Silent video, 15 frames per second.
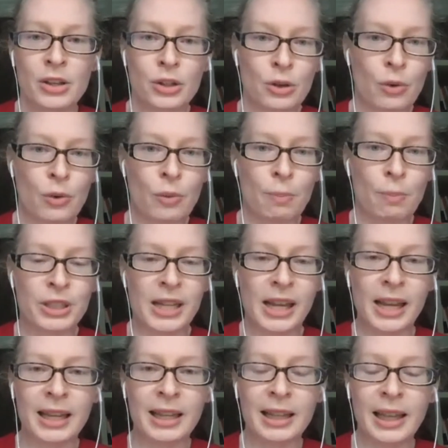So
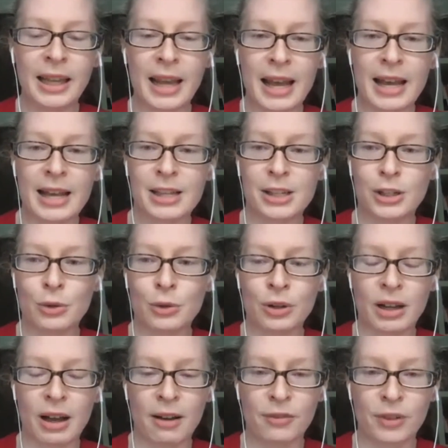particularly as your
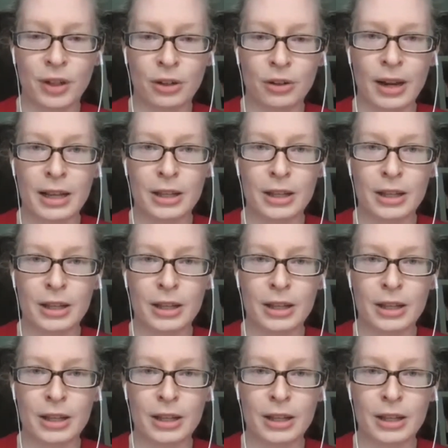governor